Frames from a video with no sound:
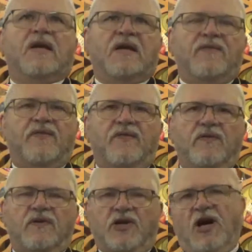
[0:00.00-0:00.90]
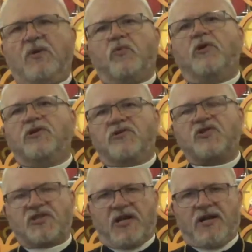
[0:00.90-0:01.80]
If God were
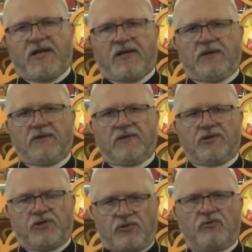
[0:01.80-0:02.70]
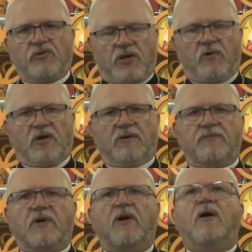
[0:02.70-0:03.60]
to say to Noah,